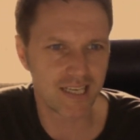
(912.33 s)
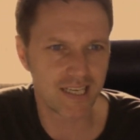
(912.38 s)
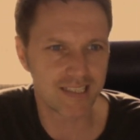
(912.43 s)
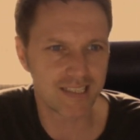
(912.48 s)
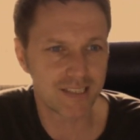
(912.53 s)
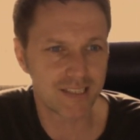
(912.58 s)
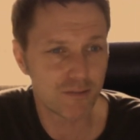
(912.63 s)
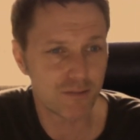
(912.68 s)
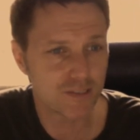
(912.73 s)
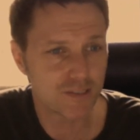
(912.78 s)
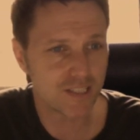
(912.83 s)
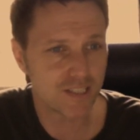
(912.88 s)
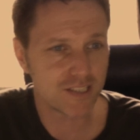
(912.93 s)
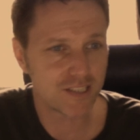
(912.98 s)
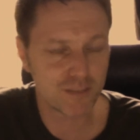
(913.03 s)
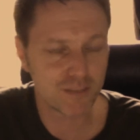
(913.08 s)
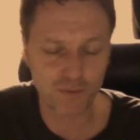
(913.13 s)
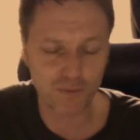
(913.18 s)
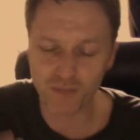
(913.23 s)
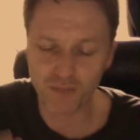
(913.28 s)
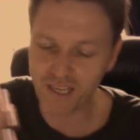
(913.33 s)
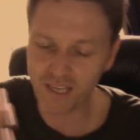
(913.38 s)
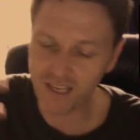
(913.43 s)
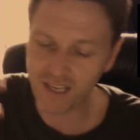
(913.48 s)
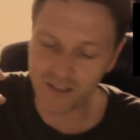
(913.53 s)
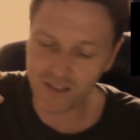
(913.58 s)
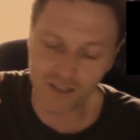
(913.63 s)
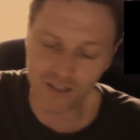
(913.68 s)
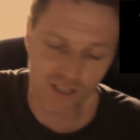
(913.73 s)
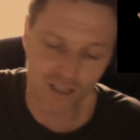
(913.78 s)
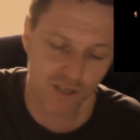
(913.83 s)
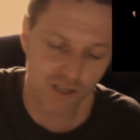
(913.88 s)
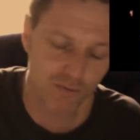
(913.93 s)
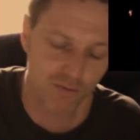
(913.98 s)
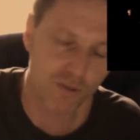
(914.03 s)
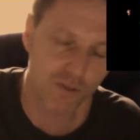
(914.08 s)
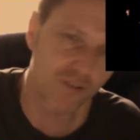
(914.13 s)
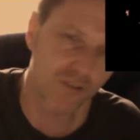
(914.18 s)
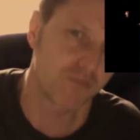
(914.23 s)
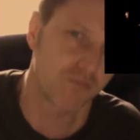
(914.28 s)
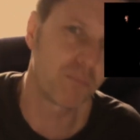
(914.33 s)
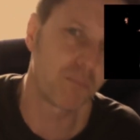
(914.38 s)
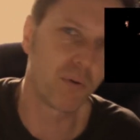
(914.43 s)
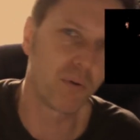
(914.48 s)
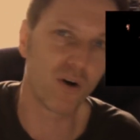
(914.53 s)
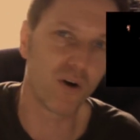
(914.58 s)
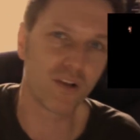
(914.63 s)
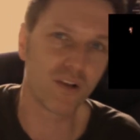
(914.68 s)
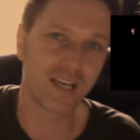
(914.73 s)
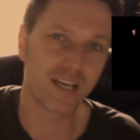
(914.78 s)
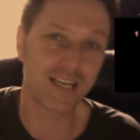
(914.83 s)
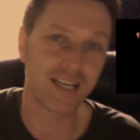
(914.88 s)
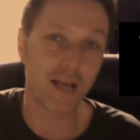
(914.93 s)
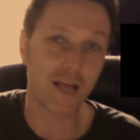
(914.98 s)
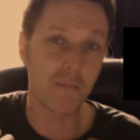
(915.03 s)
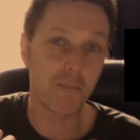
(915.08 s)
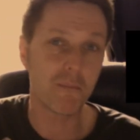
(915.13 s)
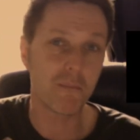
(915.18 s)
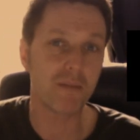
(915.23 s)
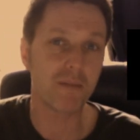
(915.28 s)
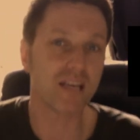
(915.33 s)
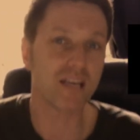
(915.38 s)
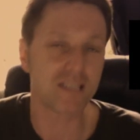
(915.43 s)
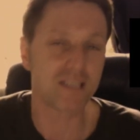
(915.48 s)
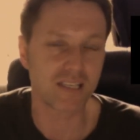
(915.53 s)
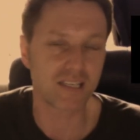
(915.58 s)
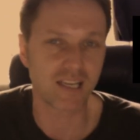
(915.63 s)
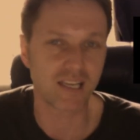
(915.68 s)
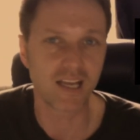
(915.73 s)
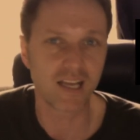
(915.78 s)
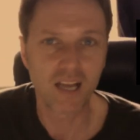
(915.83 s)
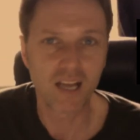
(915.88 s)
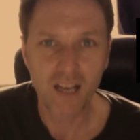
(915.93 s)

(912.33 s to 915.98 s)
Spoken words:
It's irresistible. They hit the groove pocket immediately,